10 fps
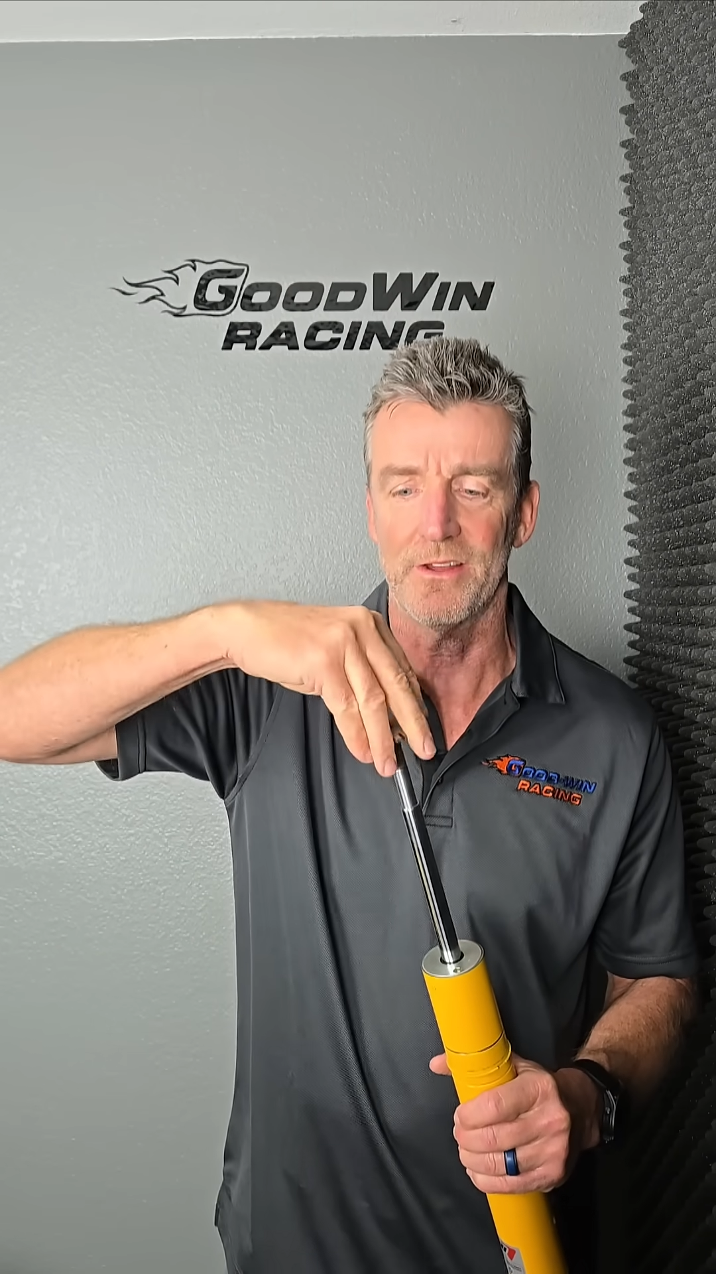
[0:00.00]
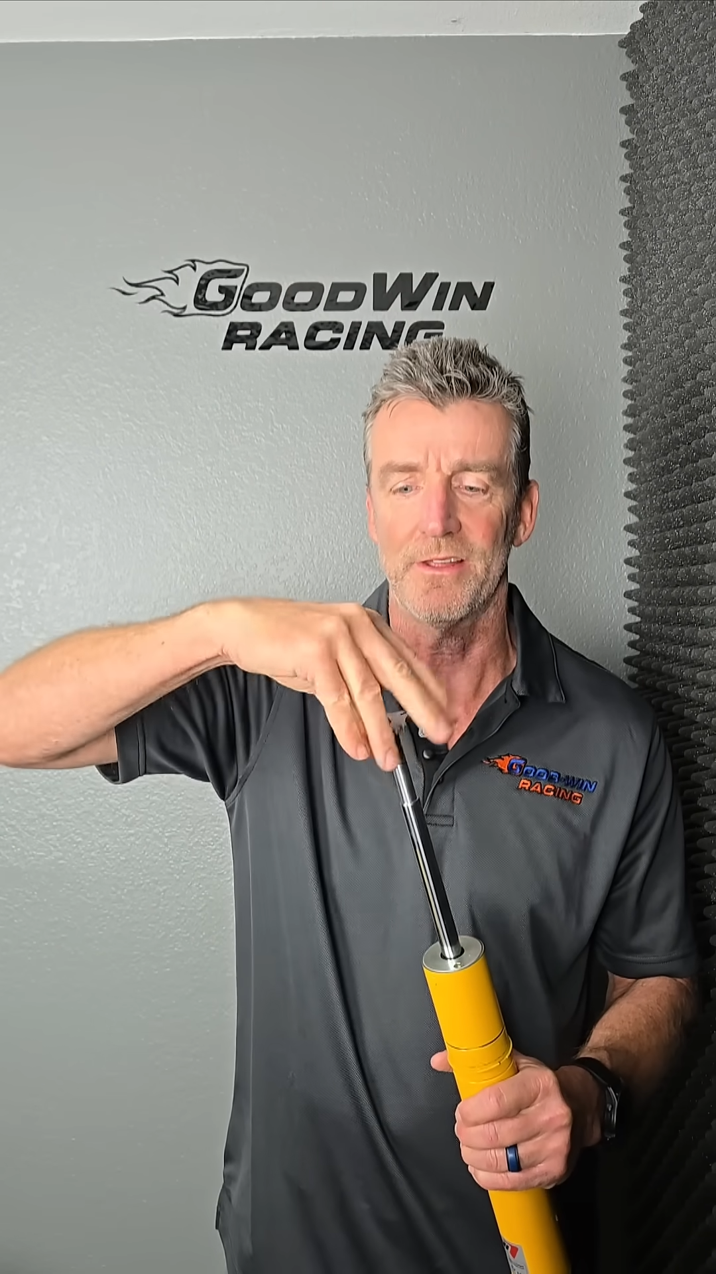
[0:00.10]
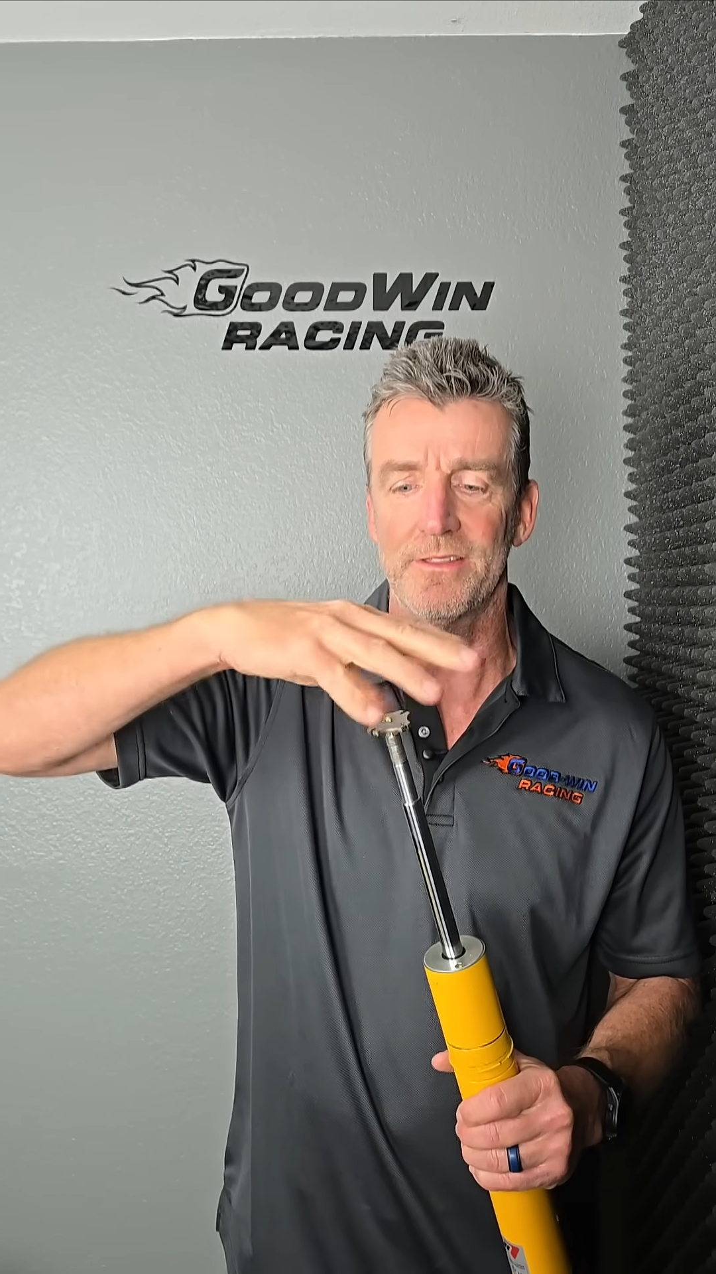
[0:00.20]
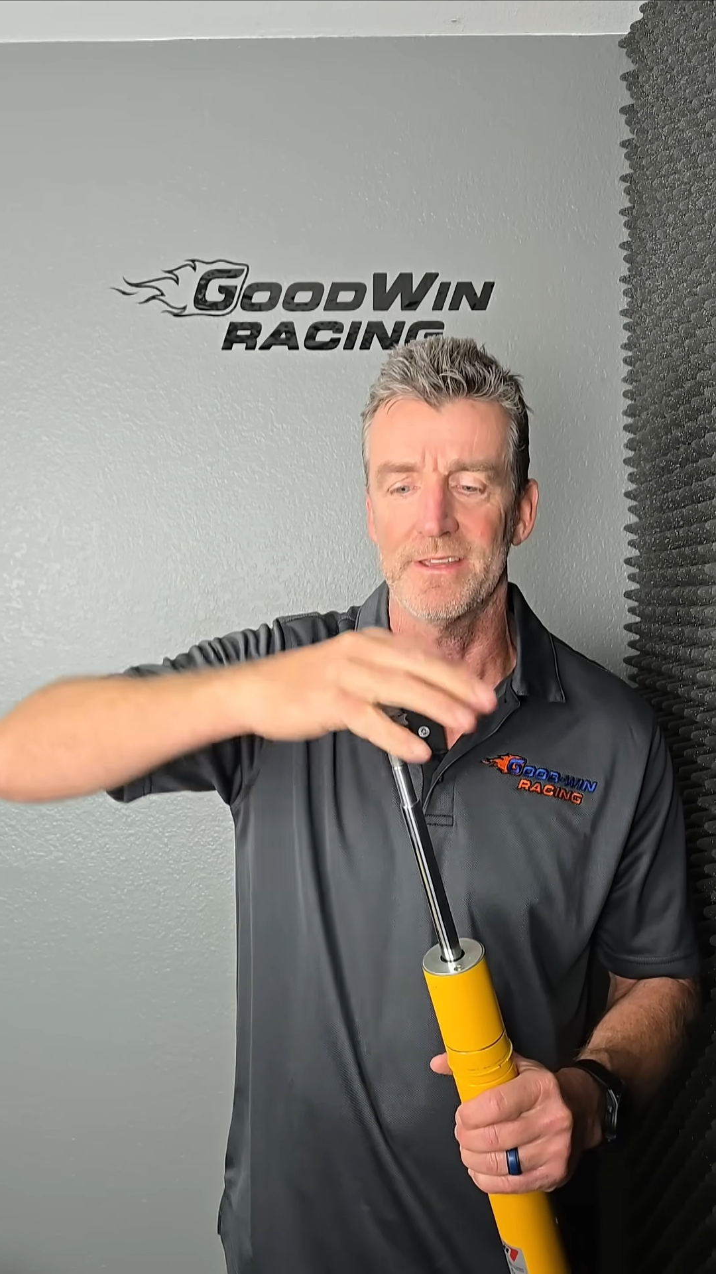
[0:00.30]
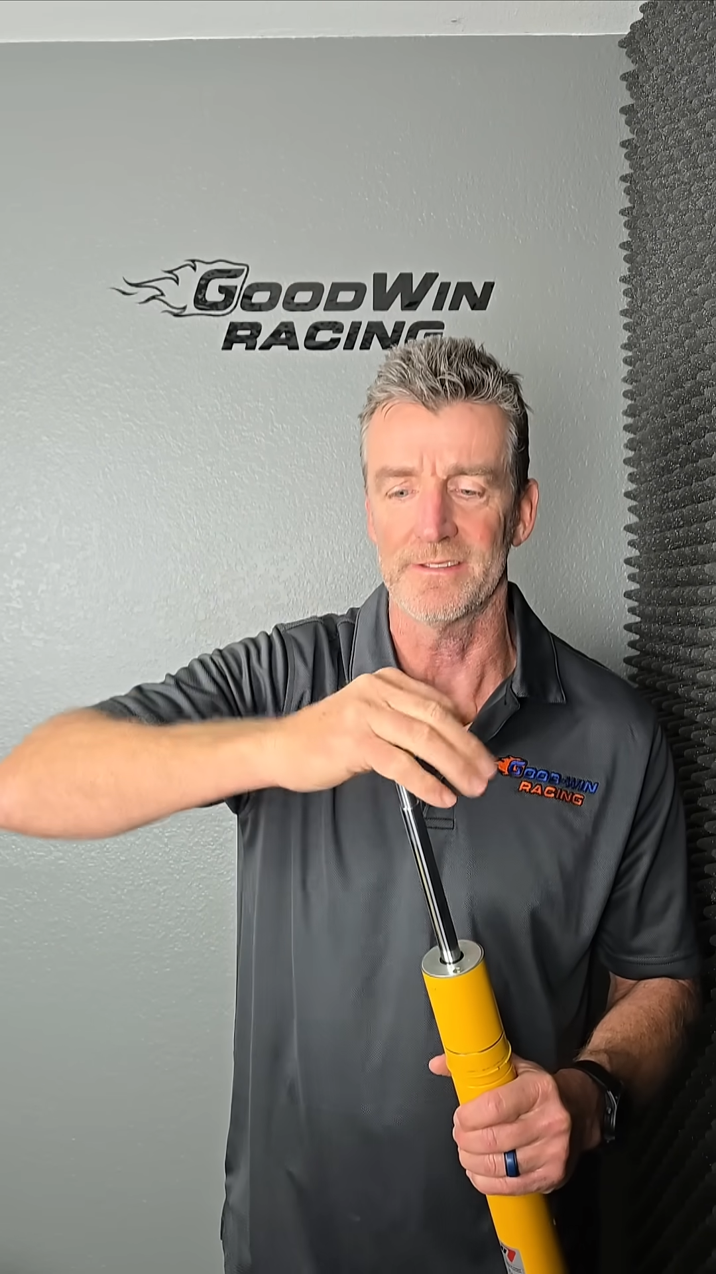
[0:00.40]

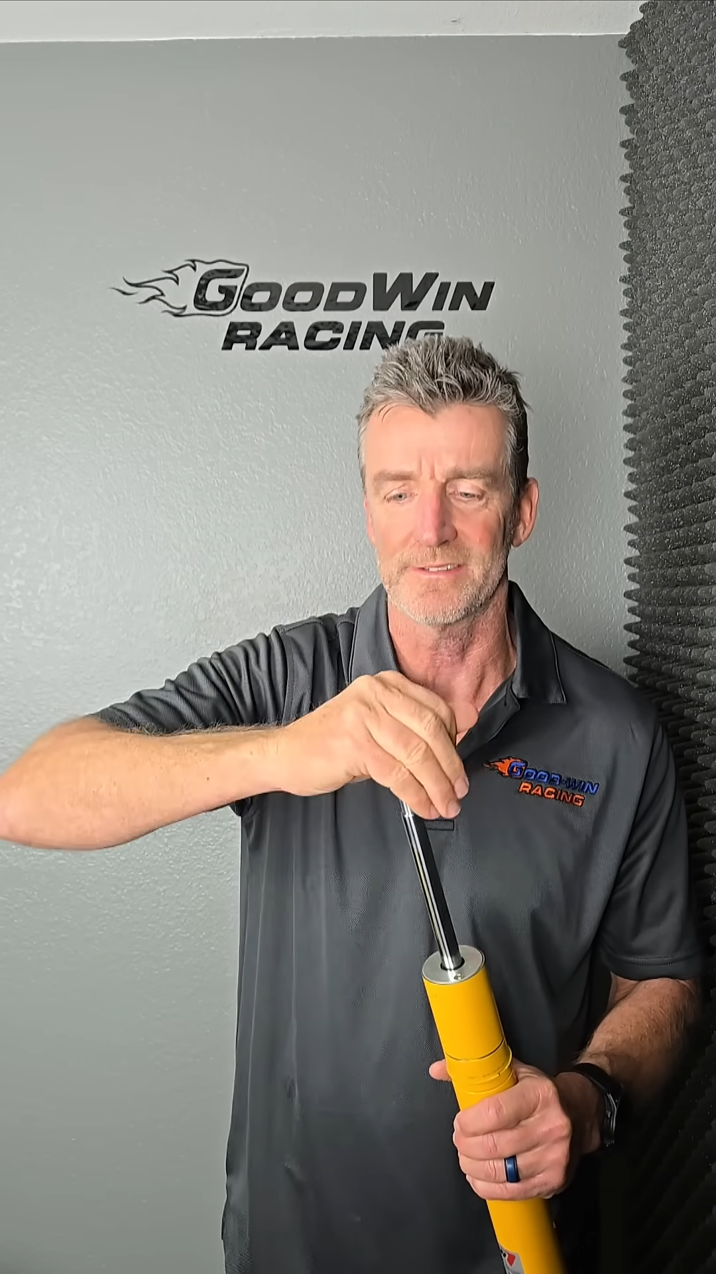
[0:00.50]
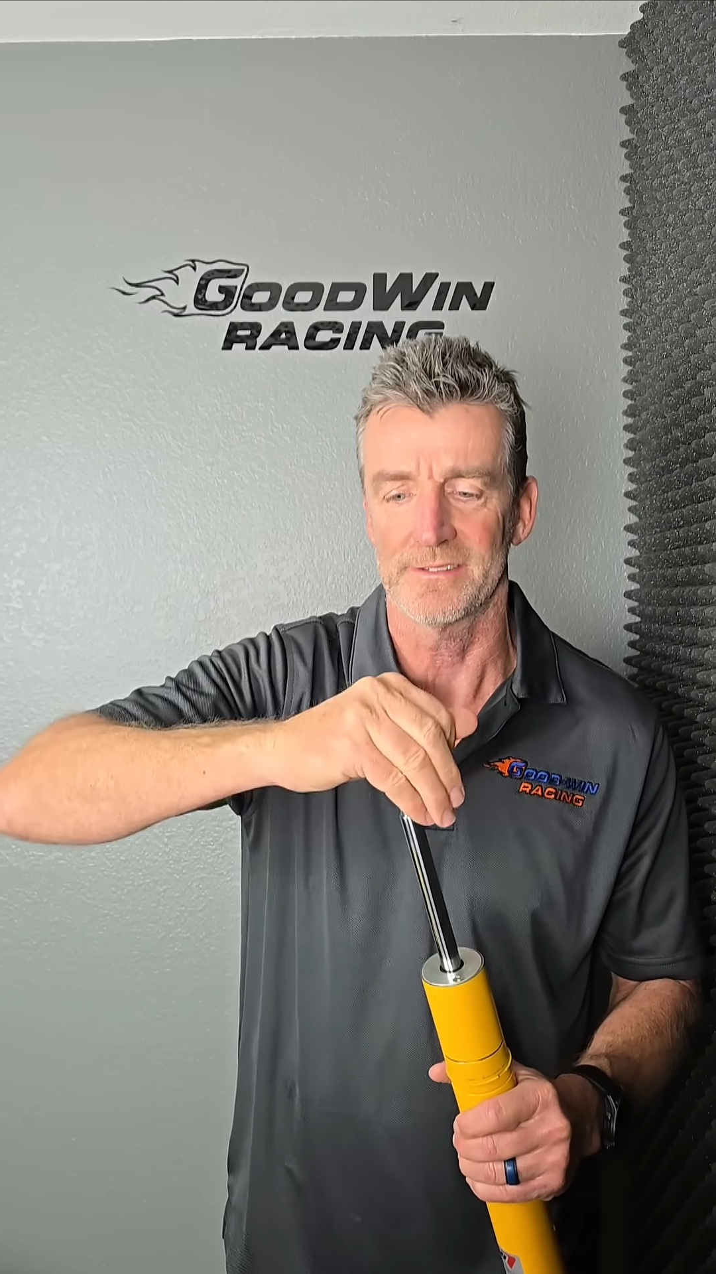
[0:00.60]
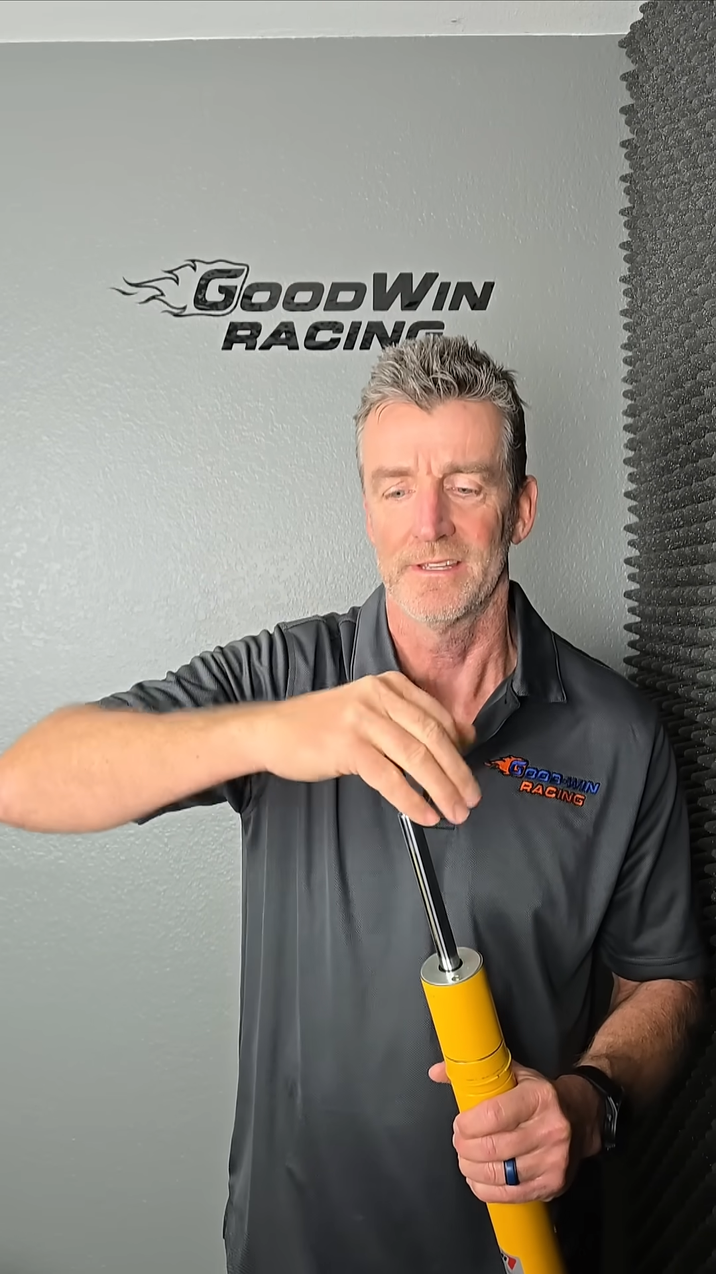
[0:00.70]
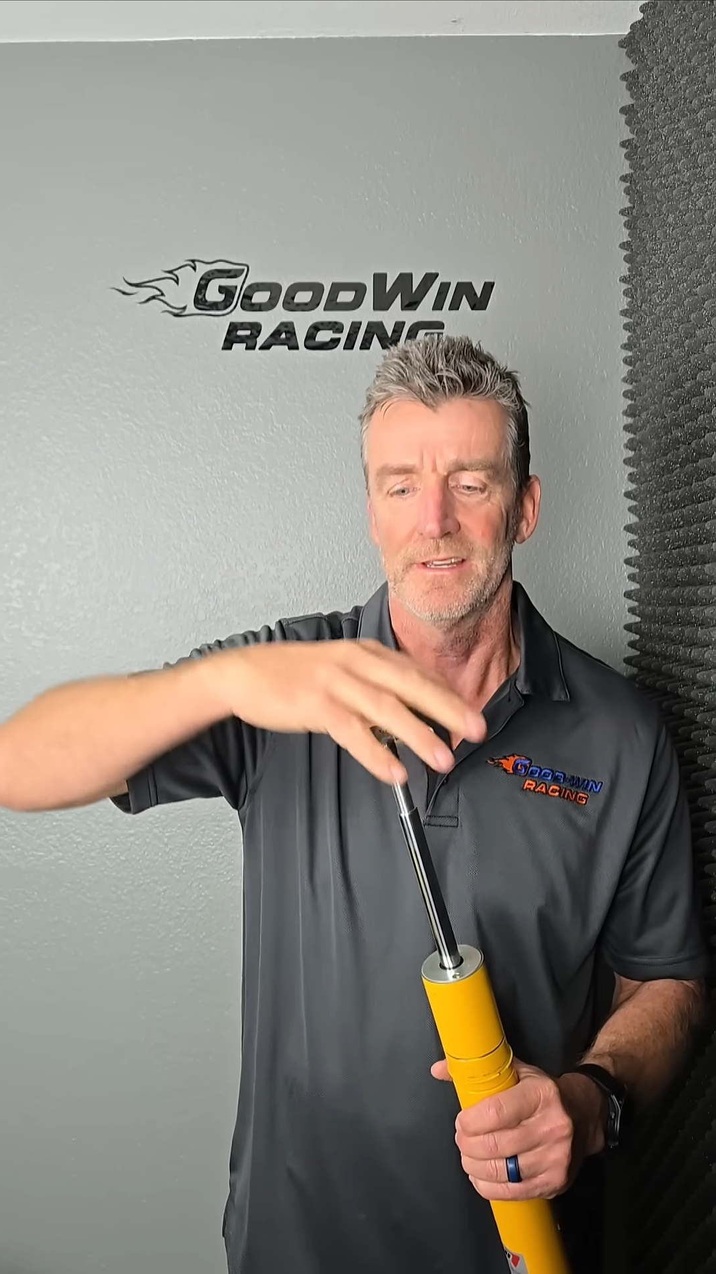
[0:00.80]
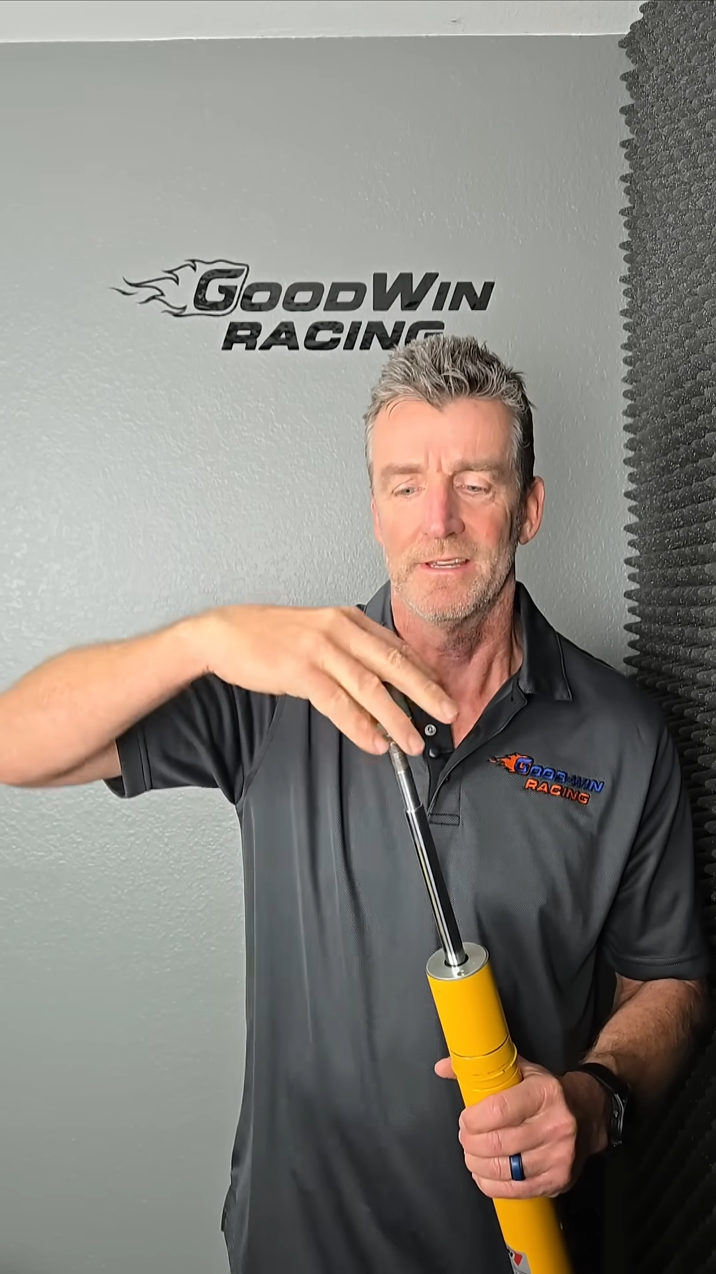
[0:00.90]
on this